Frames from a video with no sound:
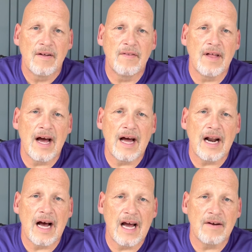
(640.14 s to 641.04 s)
that
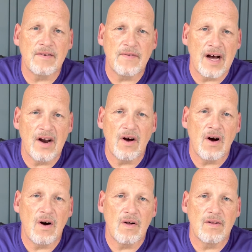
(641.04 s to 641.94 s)
I have to find
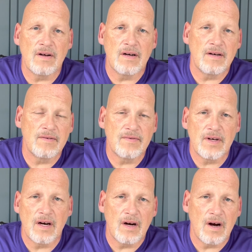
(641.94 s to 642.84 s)
all of
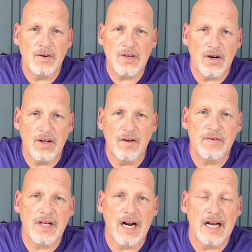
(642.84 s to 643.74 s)

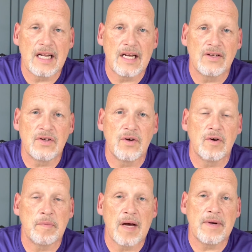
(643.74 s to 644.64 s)
alternatives that I need
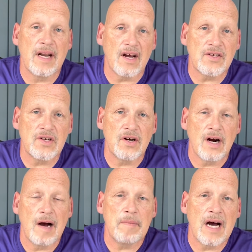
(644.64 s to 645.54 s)
to, and maybe next year
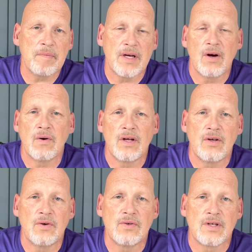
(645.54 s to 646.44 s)
I might be only
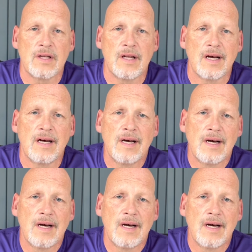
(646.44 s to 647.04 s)
using the